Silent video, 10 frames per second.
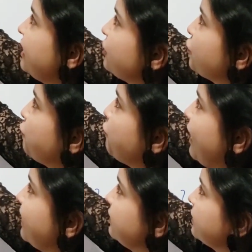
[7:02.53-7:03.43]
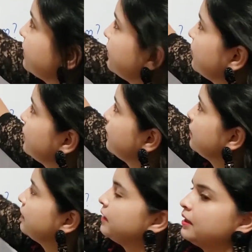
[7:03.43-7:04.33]
need to find
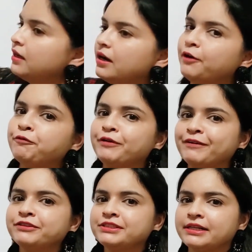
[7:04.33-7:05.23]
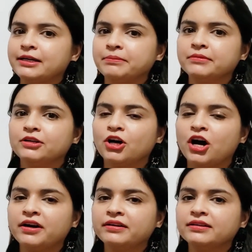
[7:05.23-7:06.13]
a 5th term
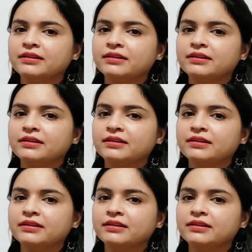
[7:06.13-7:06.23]
or